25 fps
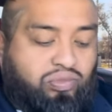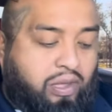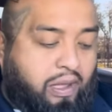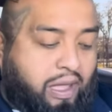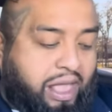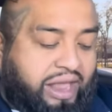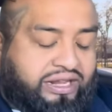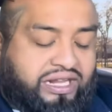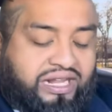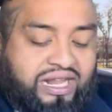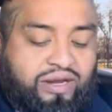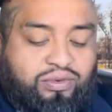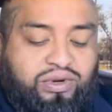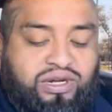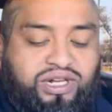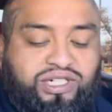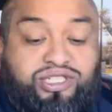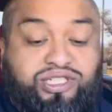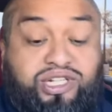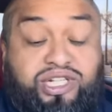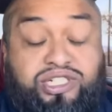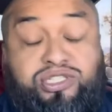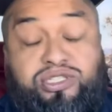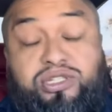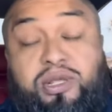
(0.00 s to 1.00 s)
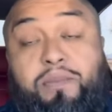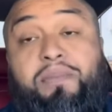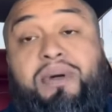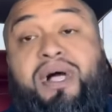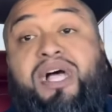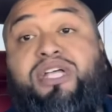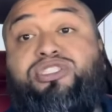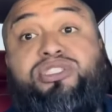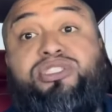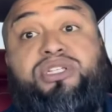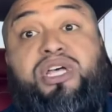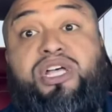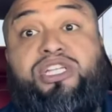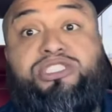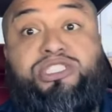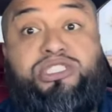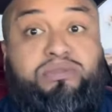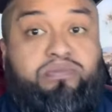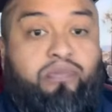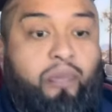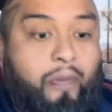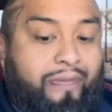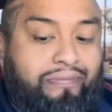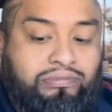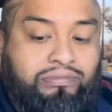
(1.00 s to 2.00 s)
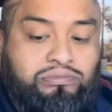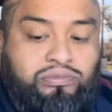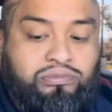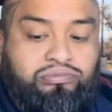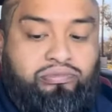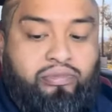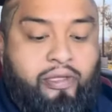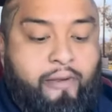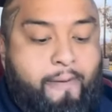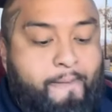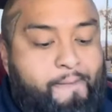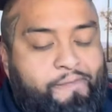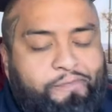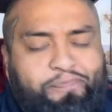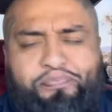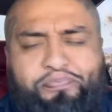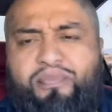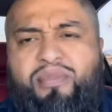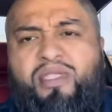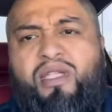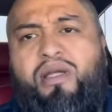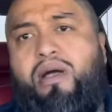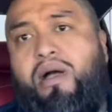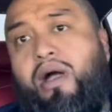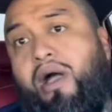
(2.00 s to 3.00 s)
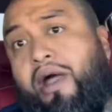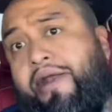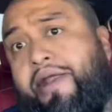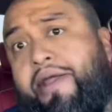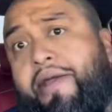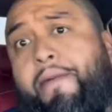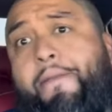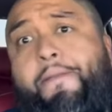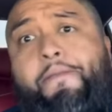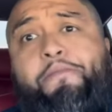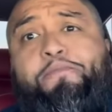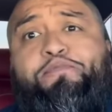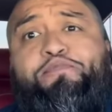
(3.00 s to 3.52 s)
I can't really taste the boss sauce on it,